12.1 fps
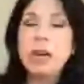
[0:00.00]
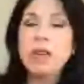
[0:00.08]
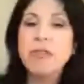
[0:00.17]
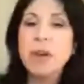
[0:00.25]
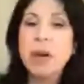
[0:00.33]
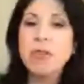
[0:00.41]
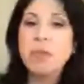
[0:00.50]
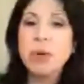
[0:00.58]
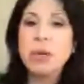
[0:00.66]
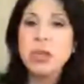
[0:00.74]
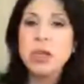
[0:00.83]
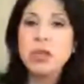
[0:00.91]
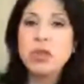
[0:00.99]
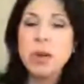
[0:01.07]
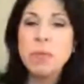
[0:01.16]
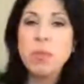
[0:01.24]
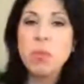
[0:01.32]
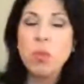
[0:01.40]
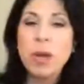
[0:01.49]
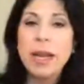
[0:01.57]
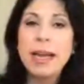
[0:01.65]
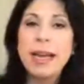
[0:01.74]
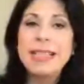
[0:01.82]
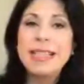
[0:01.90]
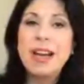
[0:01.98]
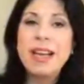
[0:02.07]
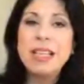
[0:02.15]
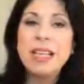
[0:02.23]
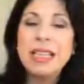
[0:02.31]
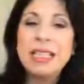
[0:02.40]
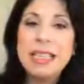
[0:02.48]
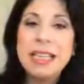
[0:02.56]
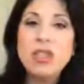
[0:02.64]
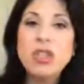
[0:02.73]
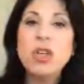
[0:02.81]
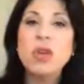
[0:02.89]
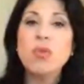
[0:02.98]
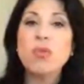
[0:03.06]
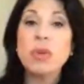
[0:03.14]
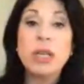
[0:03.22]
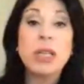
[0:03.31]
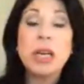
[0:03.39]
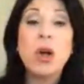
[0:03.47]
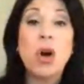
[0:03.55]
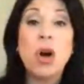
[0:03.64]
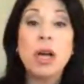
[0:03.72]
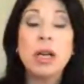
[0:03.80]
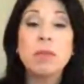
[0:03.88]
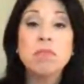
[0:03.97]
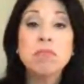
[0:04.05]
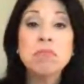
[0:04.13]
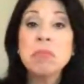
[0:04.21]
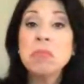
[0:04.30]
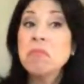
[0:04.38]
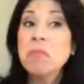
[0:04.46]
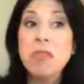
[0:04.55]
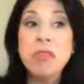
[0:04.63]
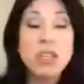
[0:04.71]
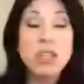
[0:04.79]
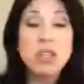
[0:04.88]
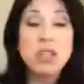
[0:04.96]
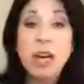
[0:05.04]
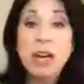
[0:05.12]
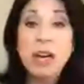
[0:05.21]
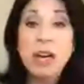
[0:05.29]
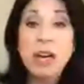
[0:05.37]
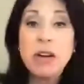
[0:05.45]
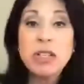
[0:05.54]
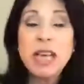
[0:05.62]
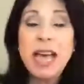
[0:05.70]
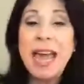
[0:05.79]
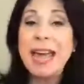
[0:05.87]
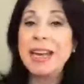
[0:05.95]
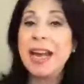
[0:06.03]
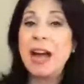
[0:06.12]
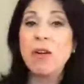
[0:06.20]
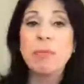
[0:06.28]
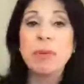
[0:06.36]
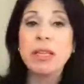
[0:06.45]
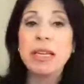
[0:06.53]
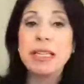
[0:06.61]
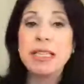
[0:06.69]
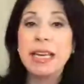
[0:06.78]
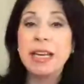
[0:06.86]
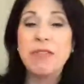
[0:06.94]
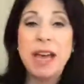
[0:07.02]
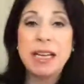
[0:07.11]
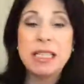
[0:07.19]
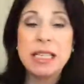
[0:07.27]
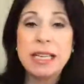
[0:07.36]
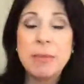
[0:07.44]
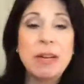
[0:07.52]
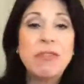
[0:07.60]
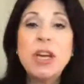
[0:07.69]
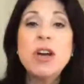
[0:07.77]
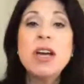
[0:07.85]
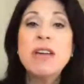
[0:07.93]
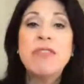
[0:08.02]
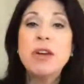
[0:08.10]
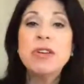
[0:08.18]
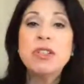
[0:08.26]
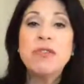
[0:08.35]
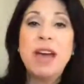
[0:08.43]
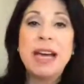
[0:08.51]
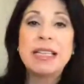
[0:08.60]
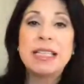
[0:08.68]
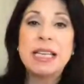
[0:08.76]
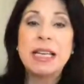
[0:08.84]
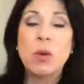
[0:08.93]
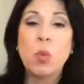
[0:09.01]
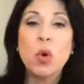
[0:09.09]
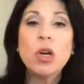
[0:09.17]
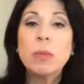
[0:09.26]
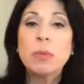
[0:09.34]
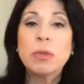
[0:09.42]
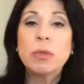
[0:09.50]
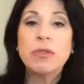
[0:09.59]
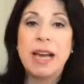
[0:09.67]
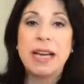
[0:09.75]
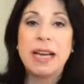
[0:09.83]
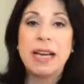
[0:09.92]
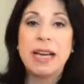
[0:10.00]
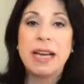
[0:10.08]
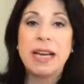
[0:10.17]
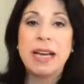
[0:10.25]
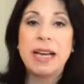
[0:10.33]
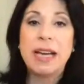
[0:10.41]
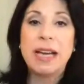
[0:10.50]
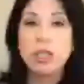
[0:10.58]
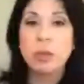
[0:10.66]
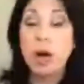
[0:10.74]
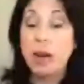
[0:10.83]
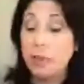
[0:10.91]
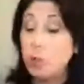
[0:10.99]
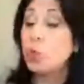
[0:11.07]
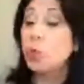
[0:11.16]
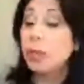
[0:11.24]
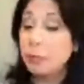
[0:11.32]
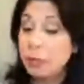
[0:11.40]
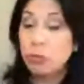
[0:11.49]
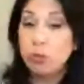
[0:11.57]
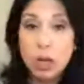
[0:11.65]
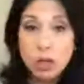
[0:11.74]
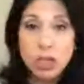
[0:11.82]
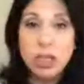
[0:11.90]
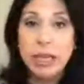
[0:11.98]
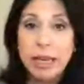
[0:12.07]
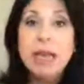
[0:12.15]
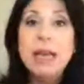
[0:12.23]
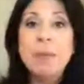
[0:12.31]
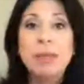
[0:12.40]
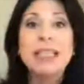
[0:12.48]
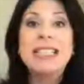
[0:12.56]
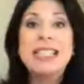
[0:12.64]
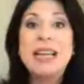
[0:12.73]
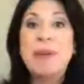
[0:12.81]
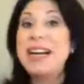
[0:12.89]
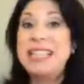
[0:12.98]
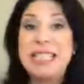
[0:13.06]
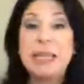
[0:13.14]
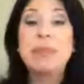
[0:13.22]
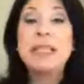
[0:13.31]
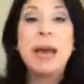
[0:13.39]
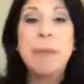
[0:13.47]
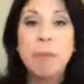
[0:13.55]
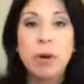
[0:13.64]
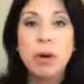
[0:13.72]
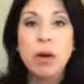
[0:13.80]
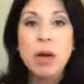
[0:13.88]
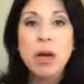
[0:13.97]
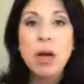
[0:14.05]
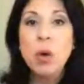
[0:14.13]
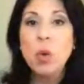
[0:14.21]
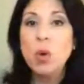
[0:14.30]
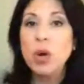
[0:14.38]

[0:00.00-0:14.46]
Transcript: of President Trump winning? Is it contingent really on this virus and our ability to get a vaccine? I mean, if there is a vaccine, a workable vaccine that they can bring tomorrow, and this would really be rushing it, but let's say by September or, you know,